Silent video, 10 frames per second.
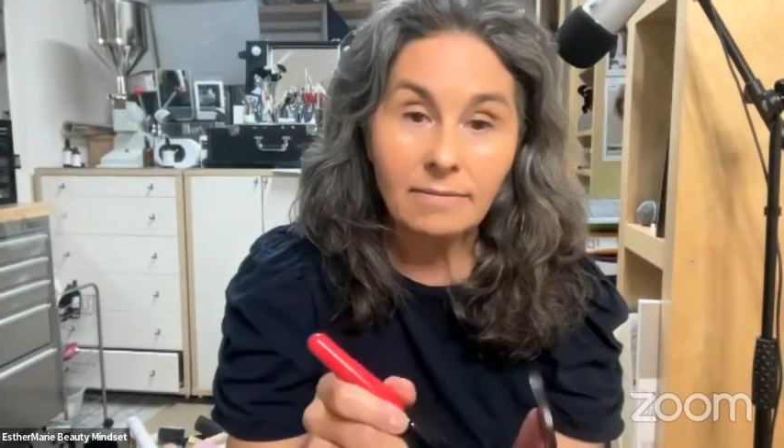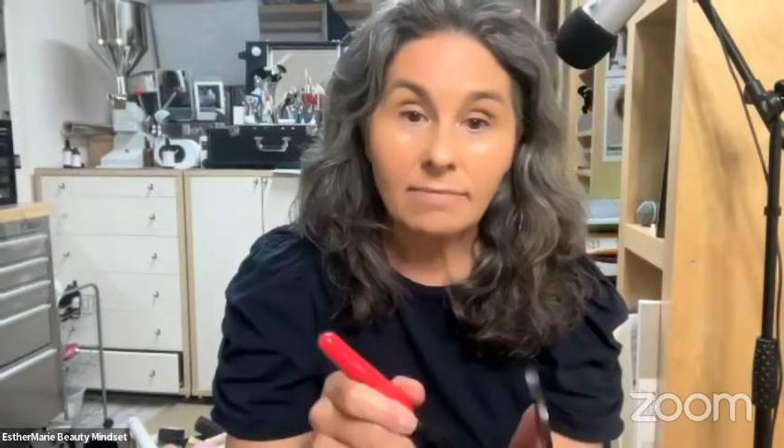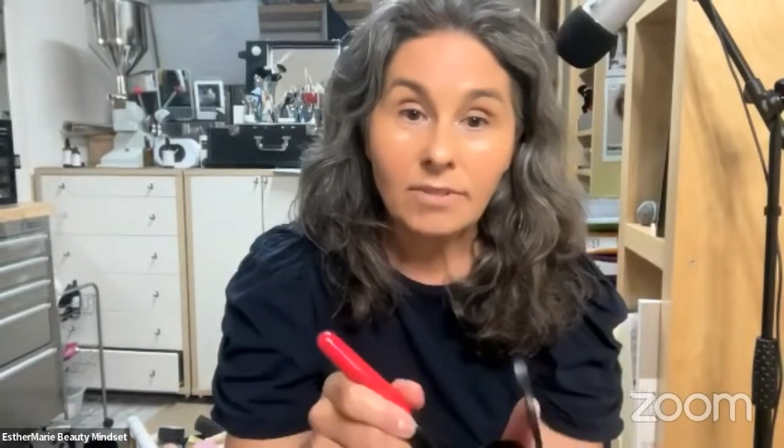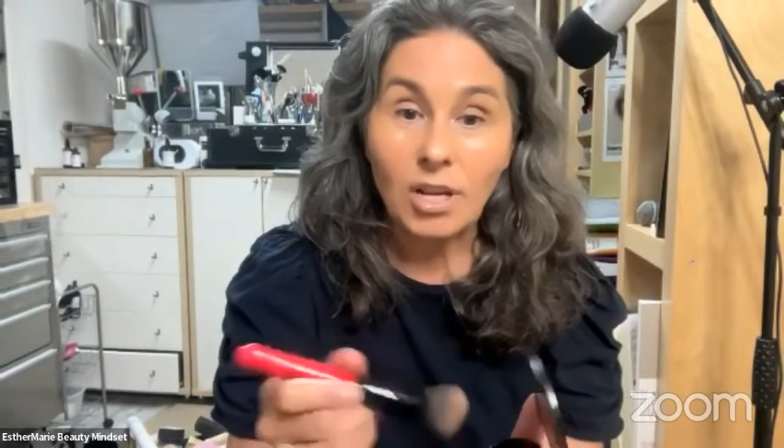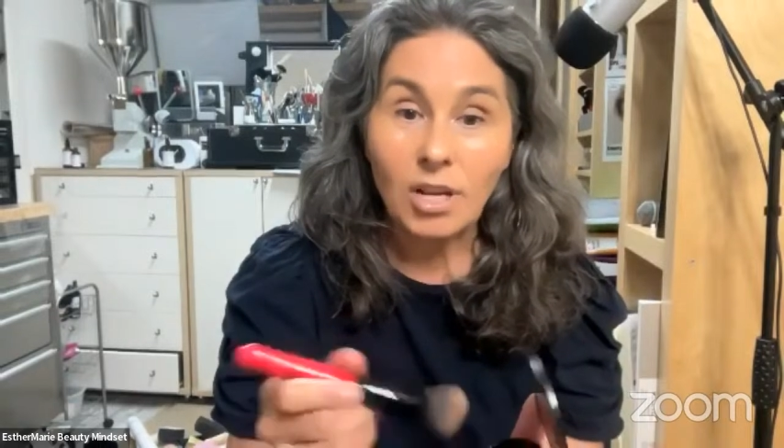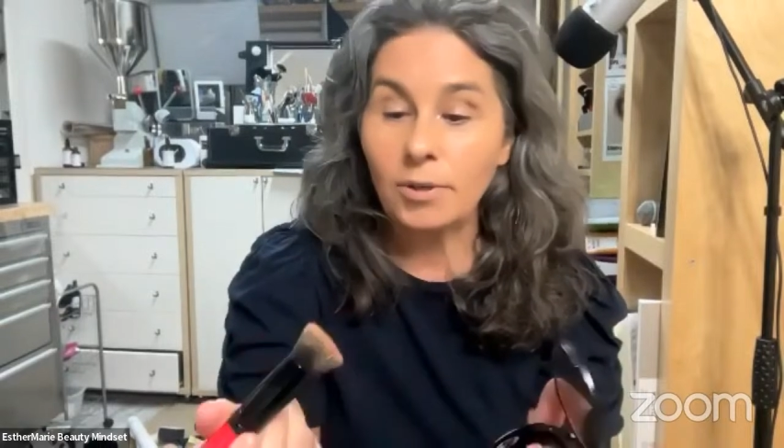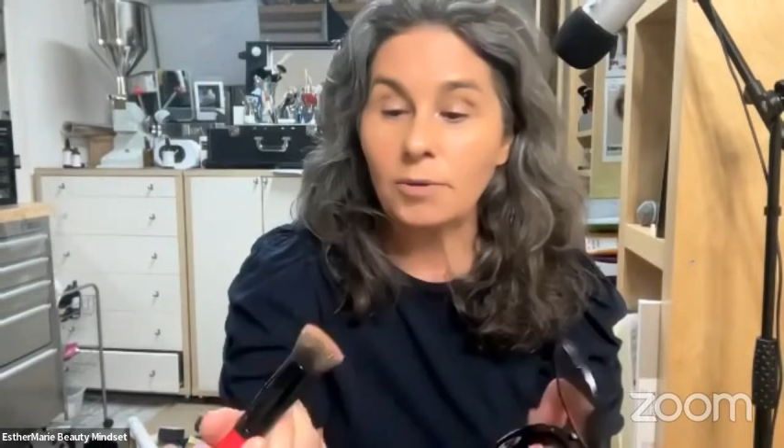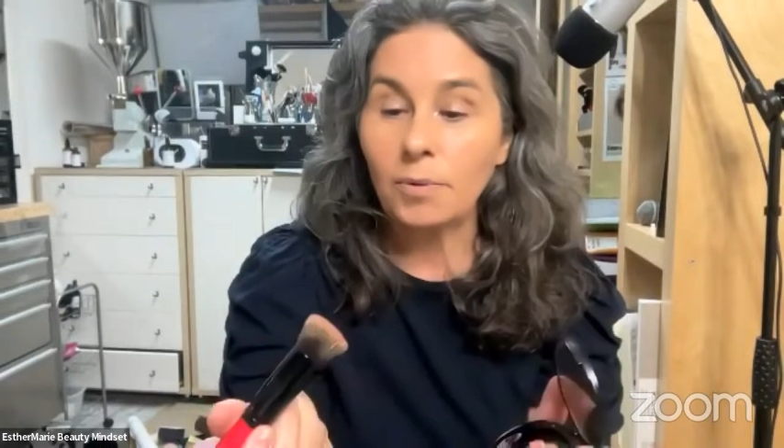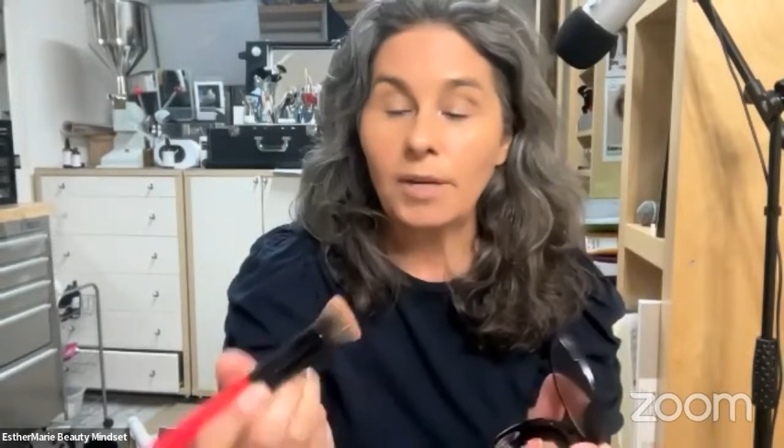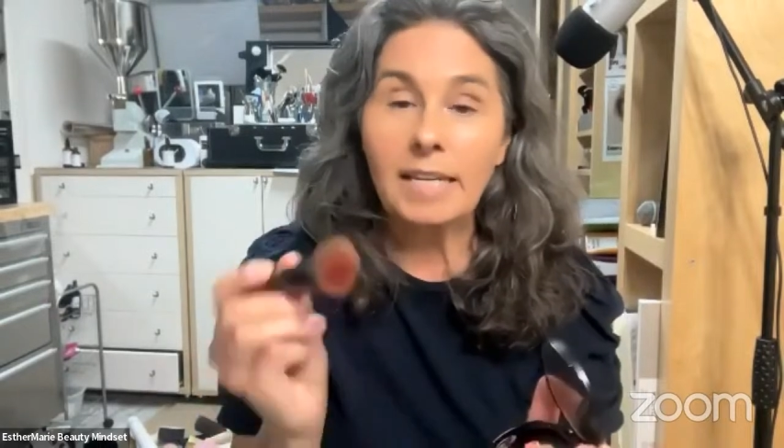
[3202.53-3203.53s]
so much
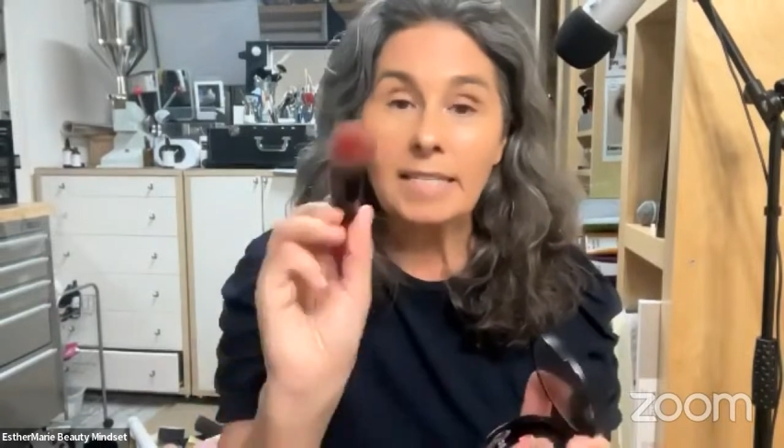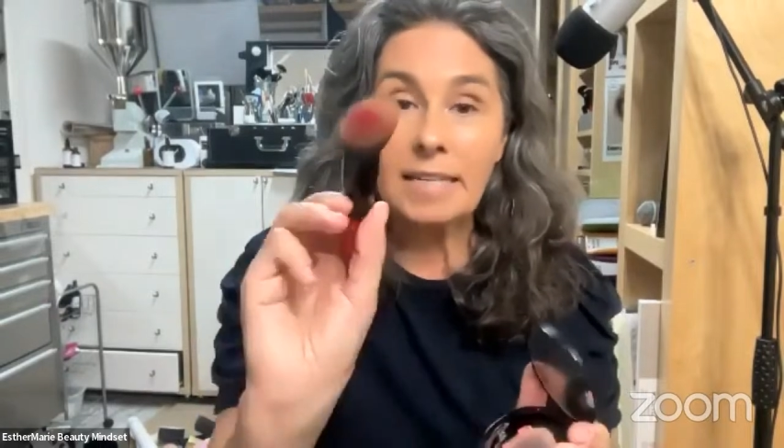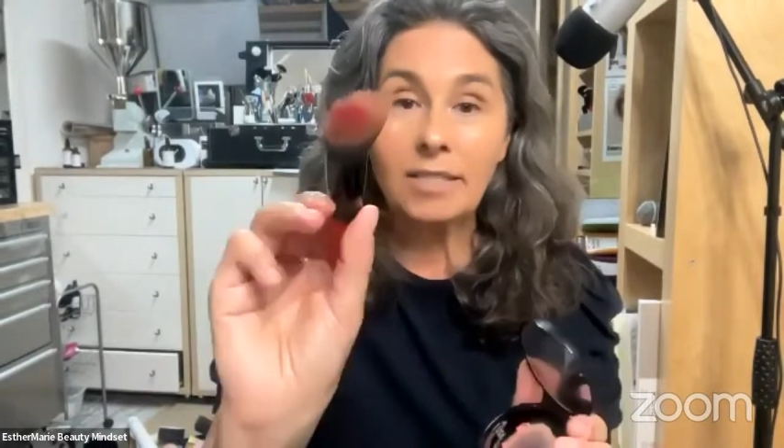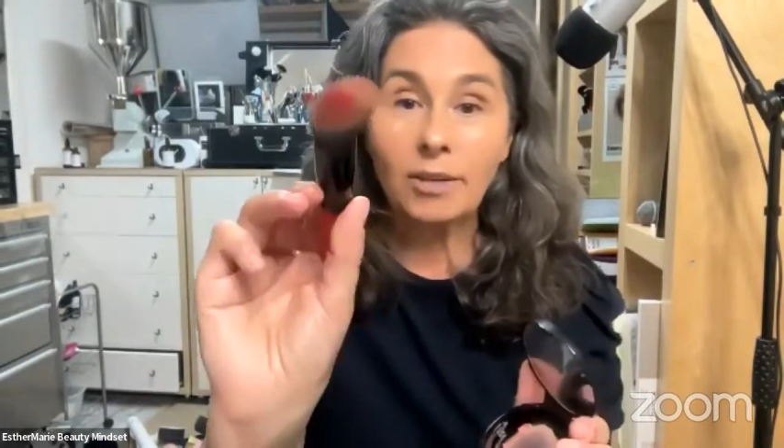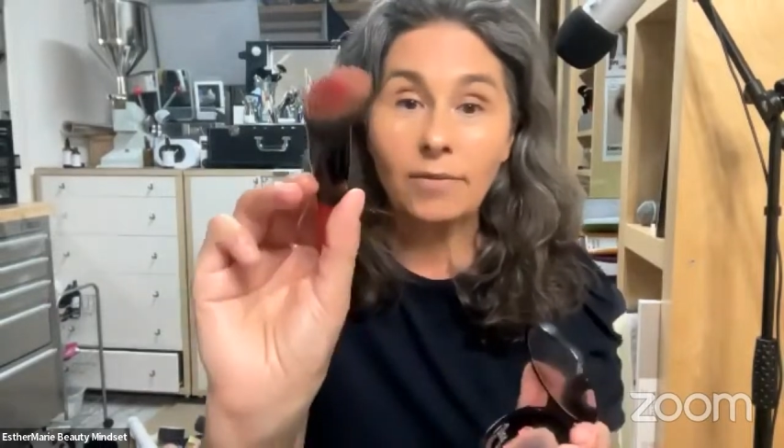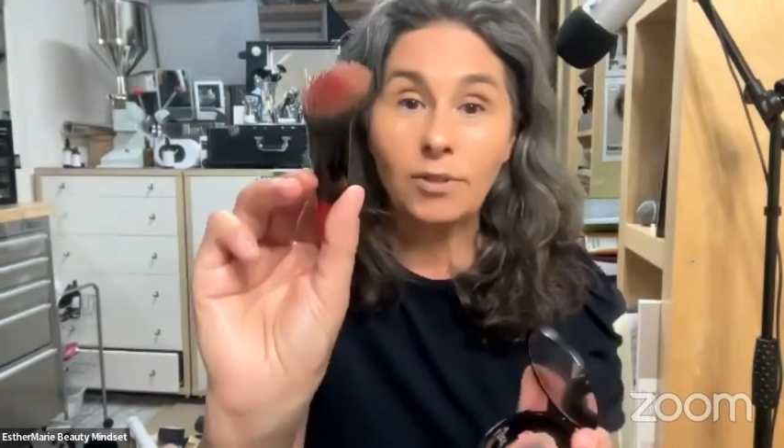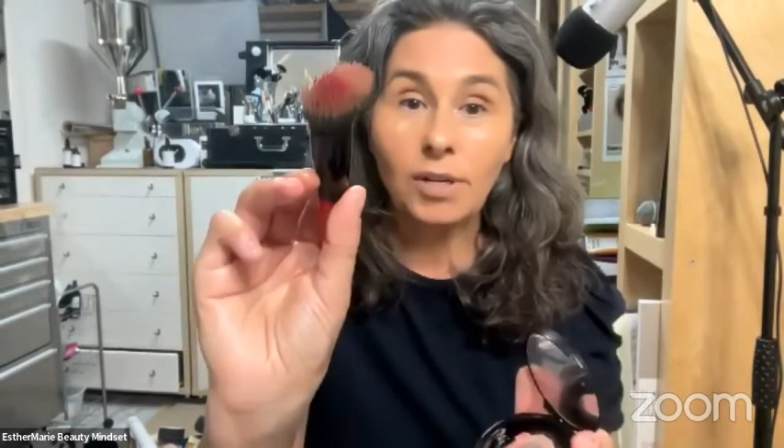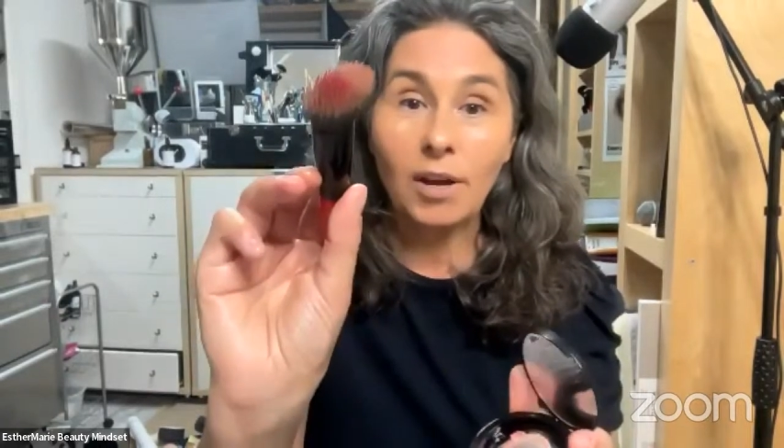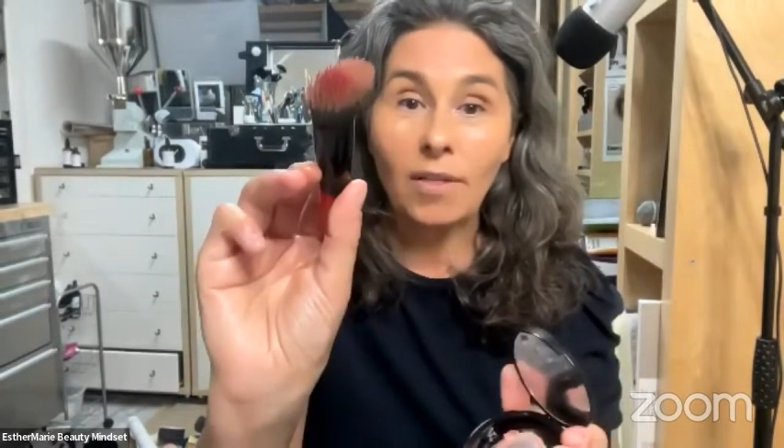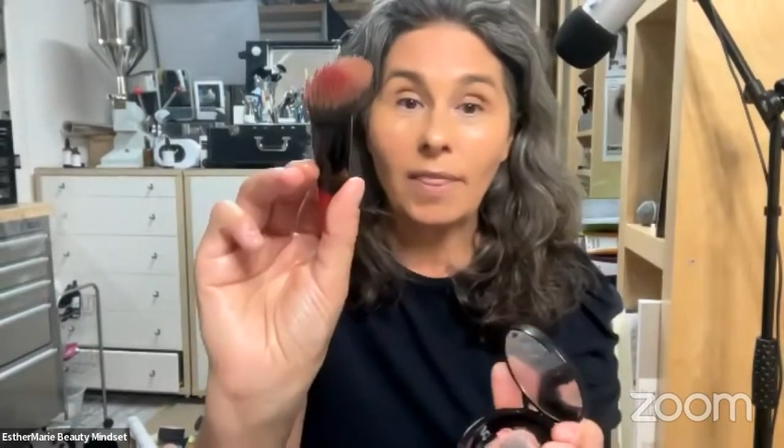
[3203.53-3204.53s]
more easier. So I've took
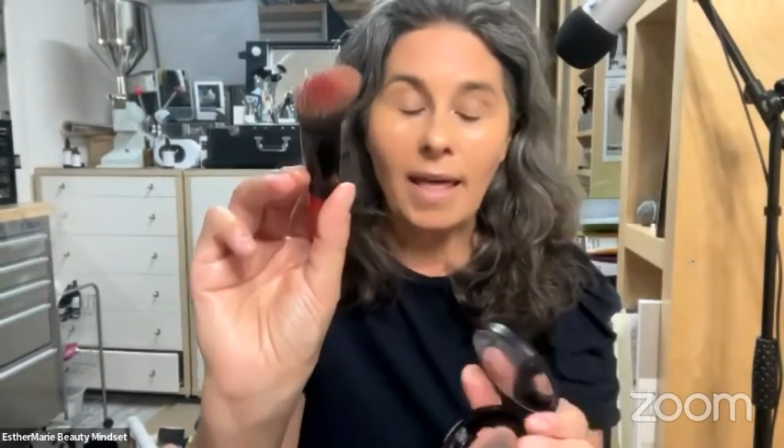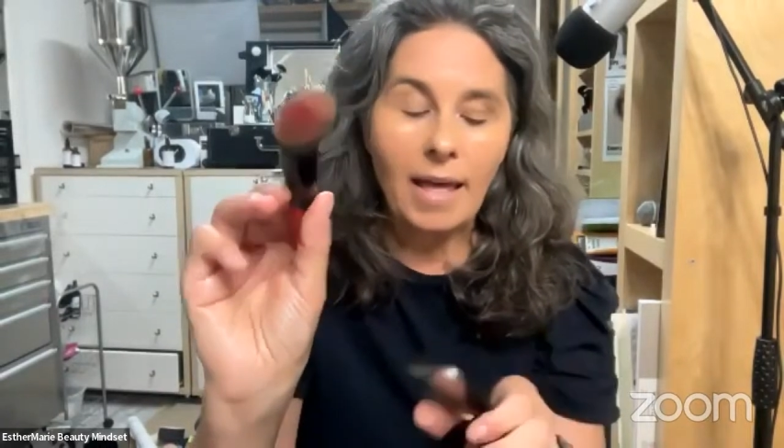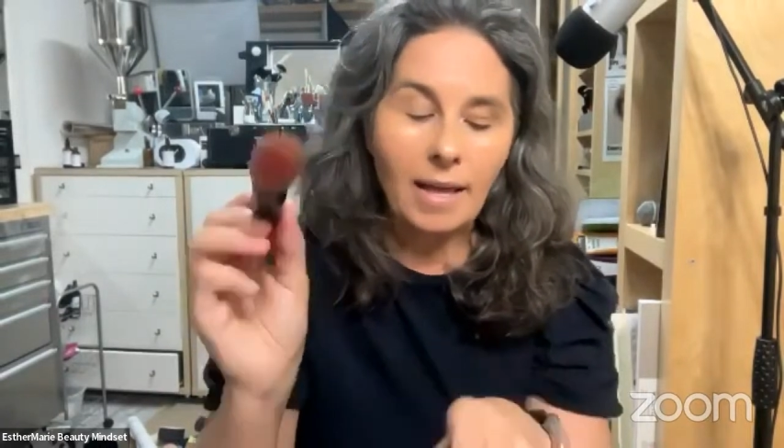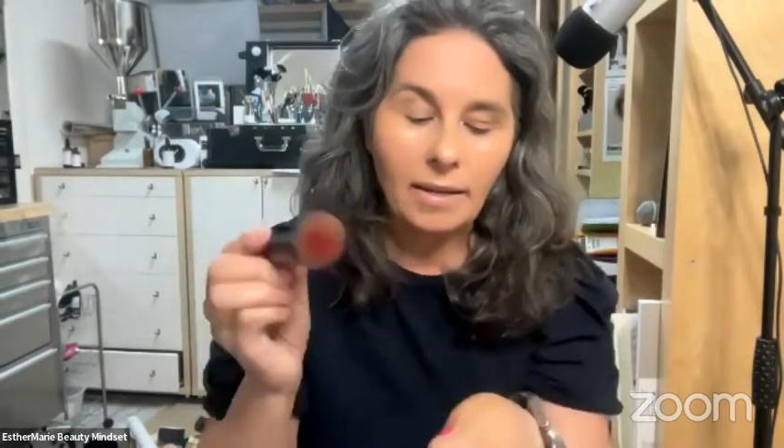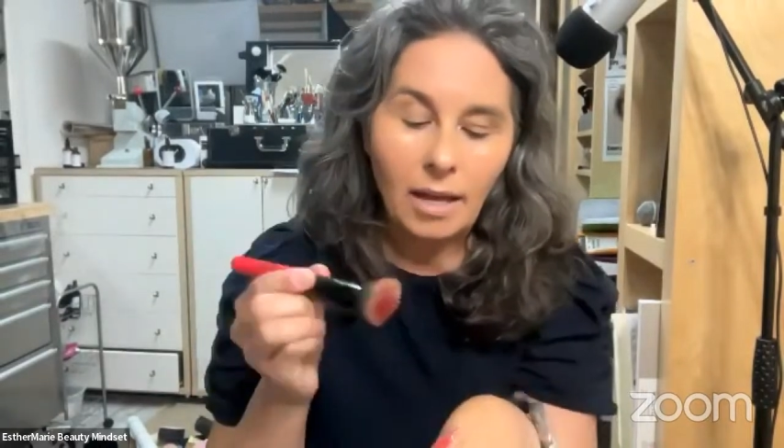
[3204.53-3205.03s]
it on there.